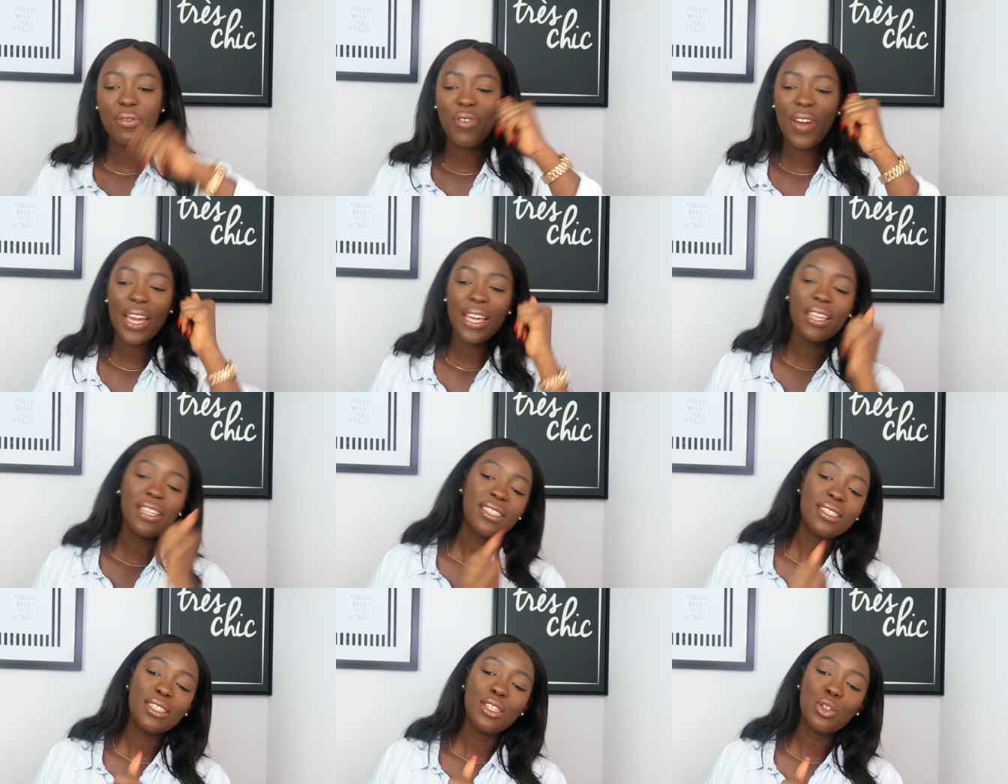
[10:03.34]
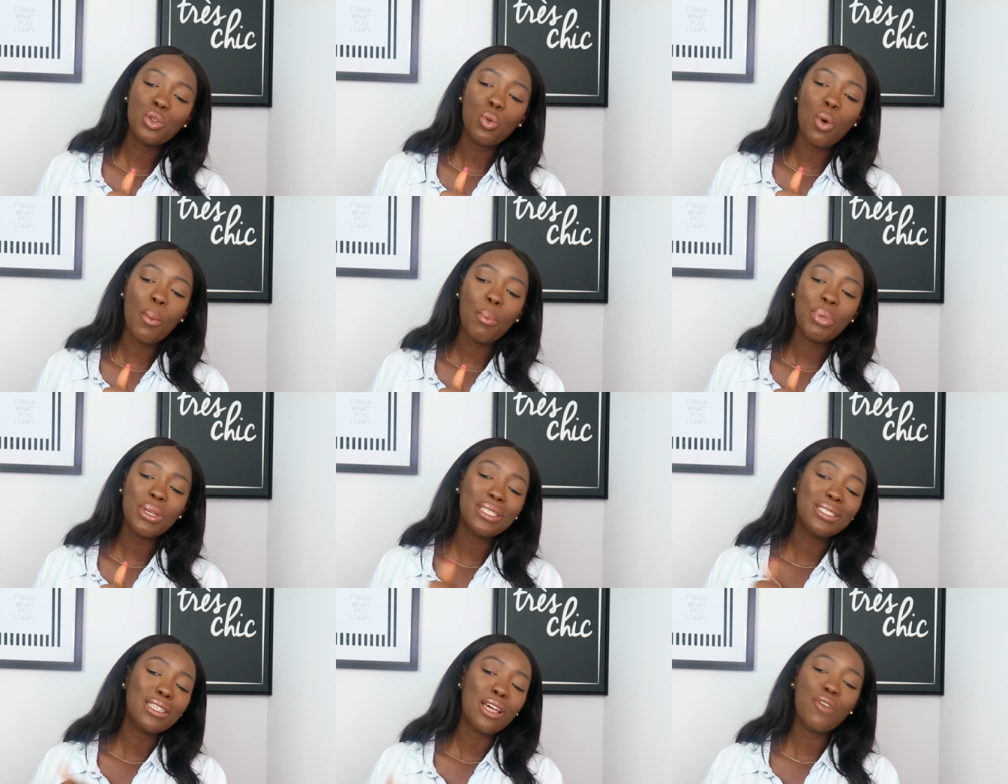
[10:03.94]
If I eat this one
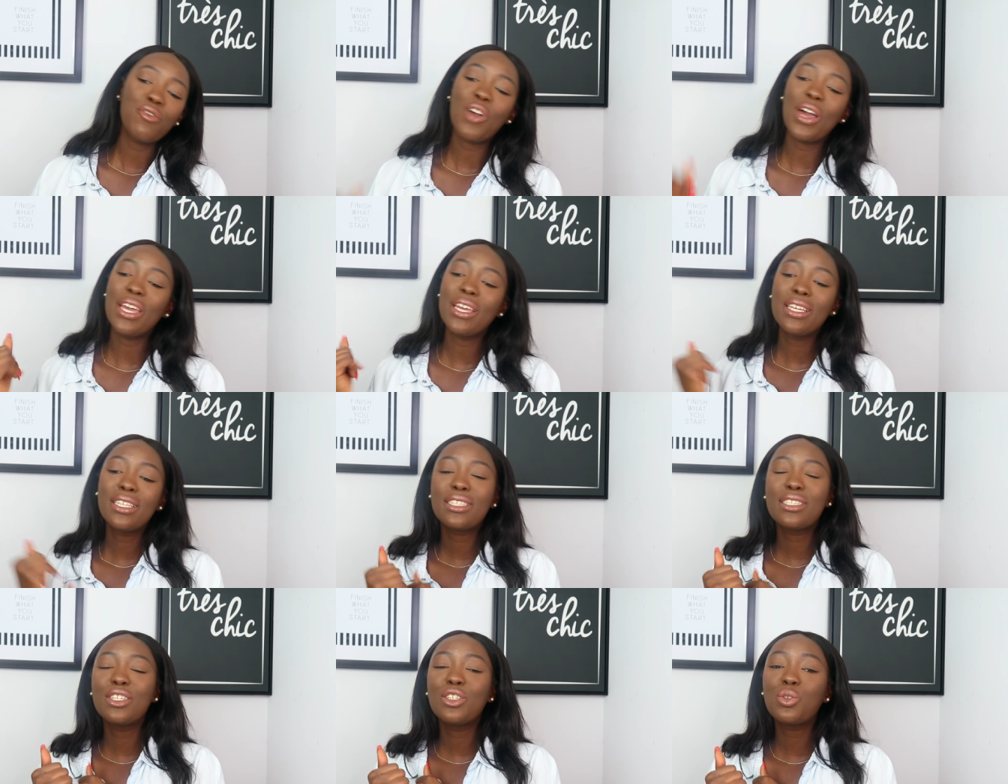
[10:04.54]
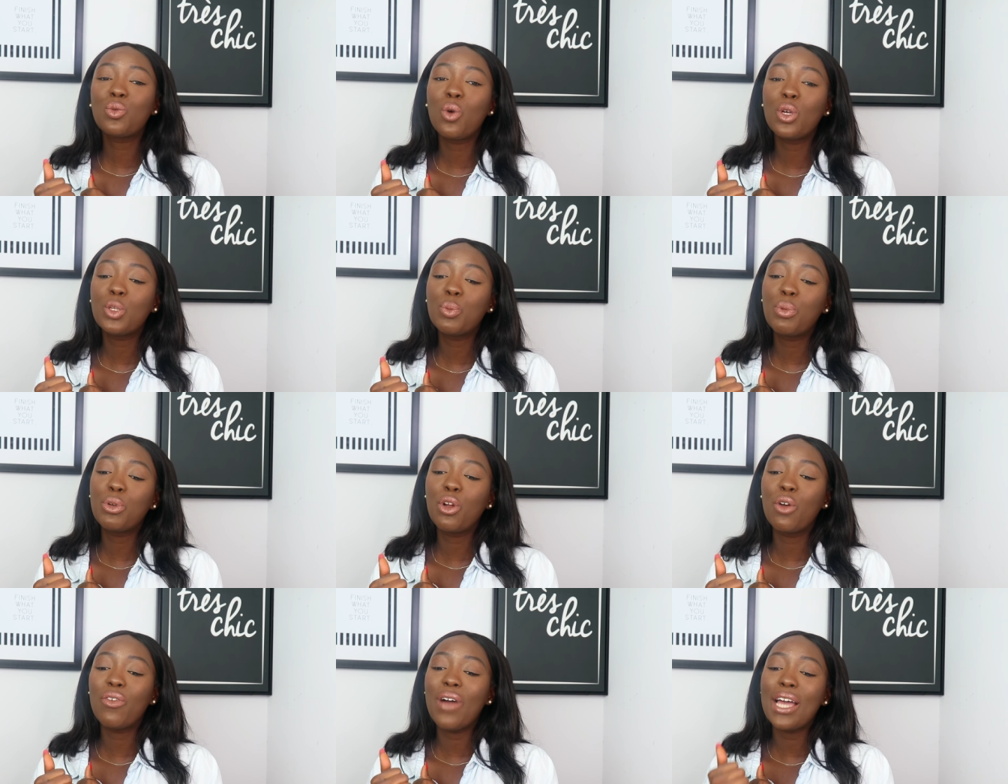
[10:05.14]
pizza, if I eat this one
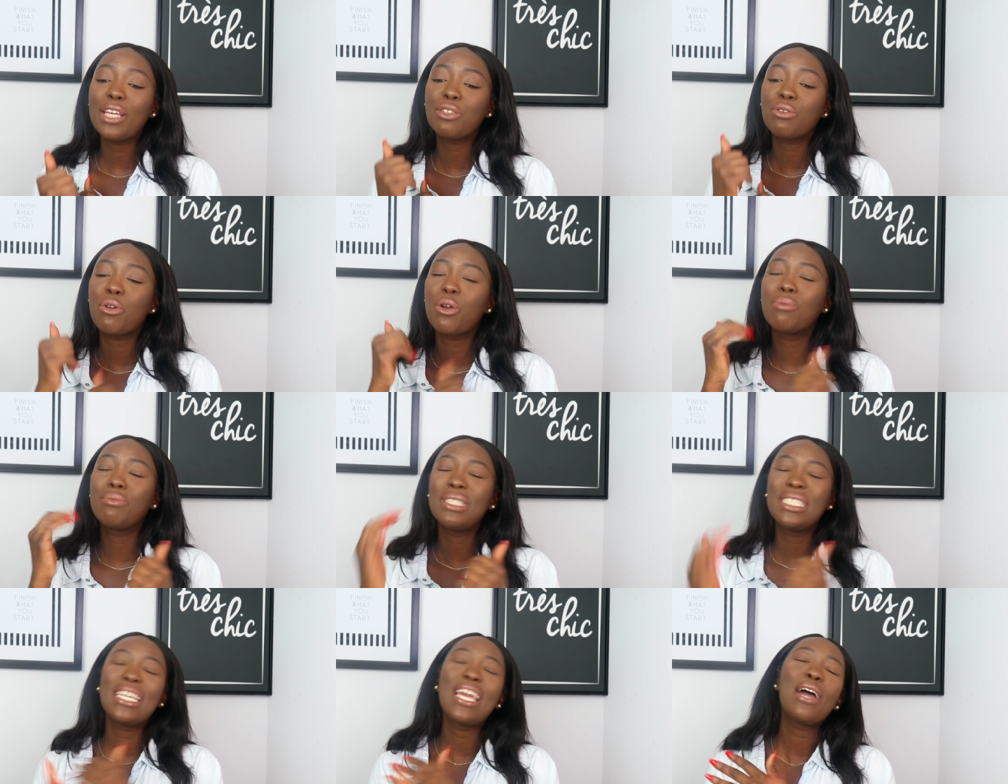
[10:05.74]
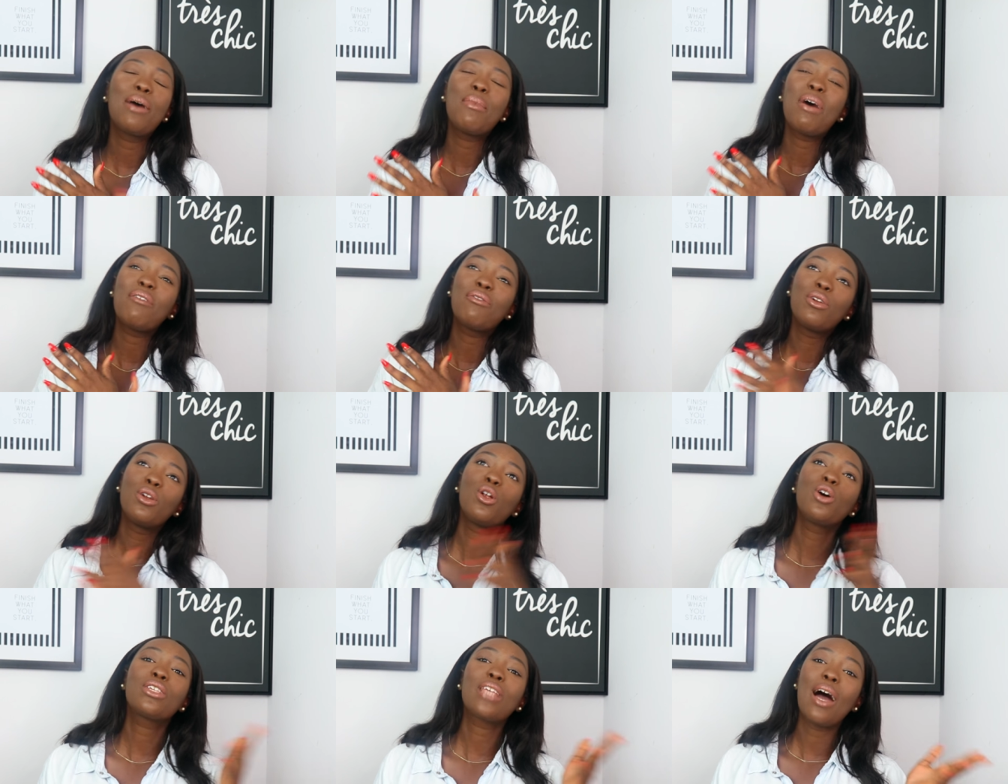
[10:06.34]
spoon of ice cream, damn, I've
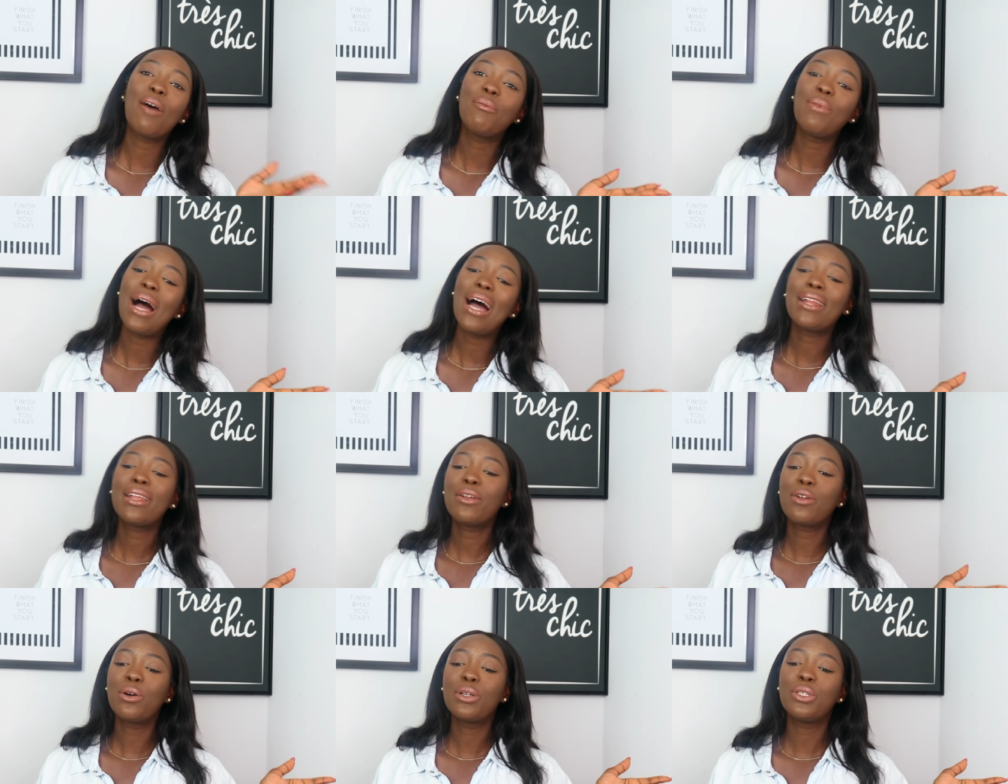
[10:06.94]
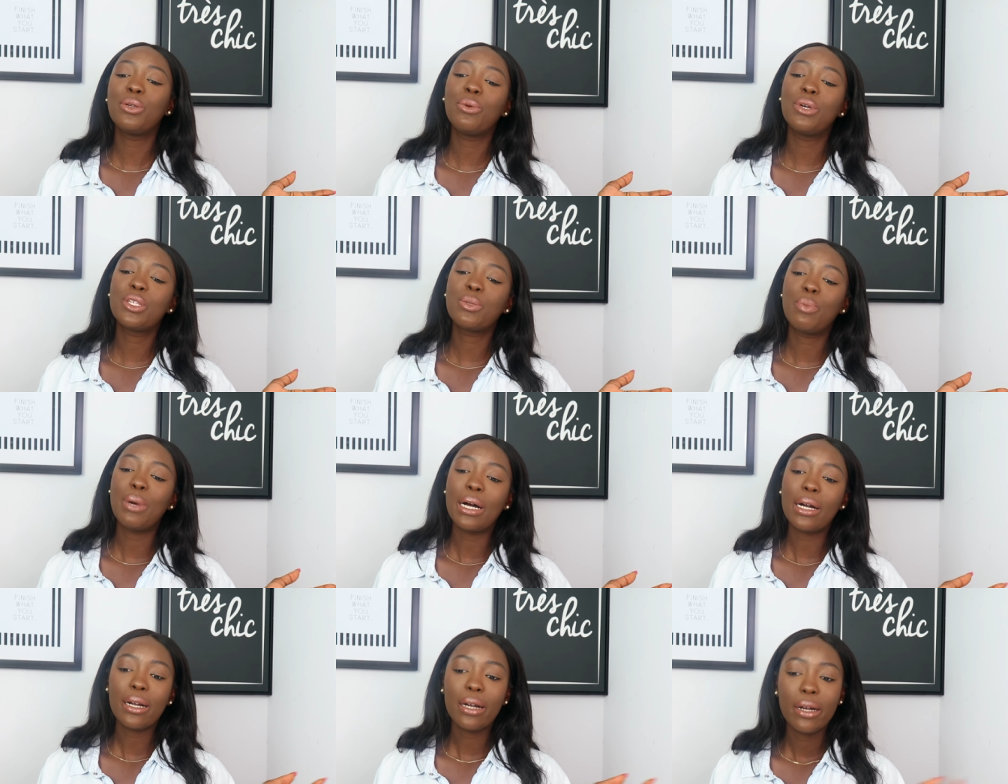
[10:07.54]
added all the weight
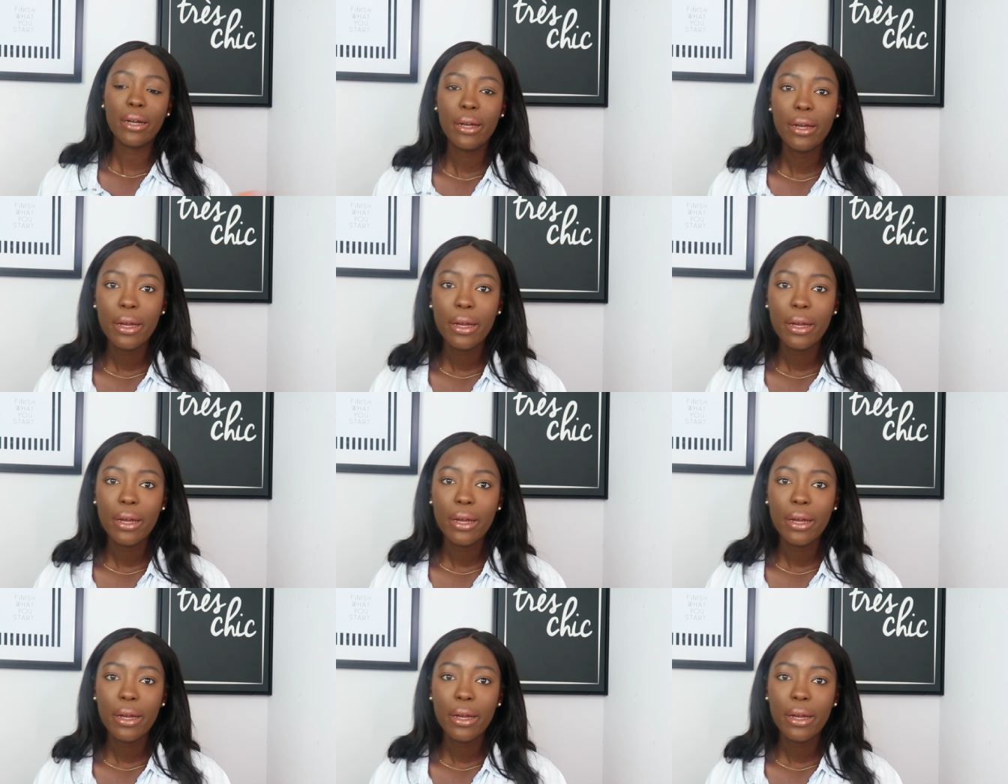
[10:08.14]
back.